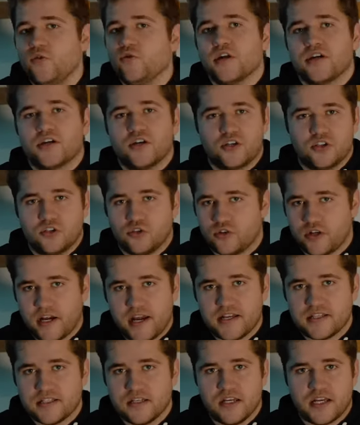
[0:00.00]
you're like a
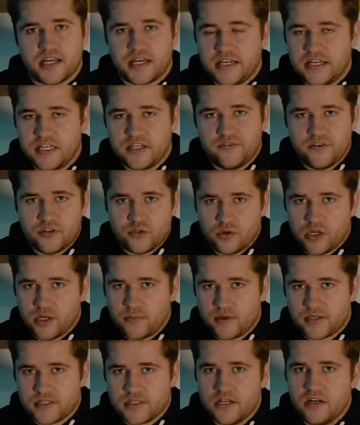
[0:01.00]
creator, like an individual
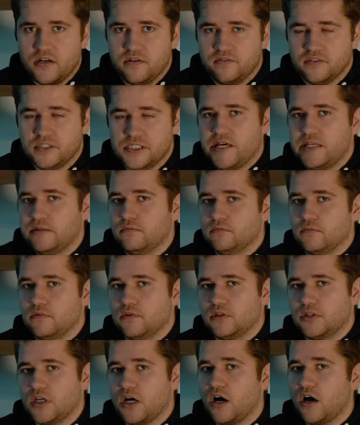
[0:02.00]
like myself, then
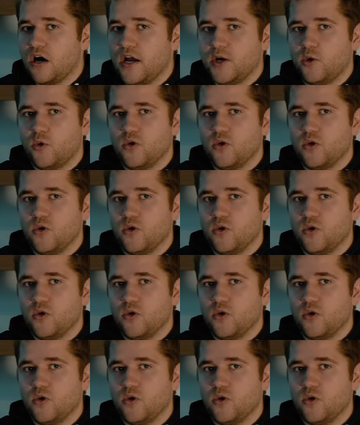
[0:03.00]
the high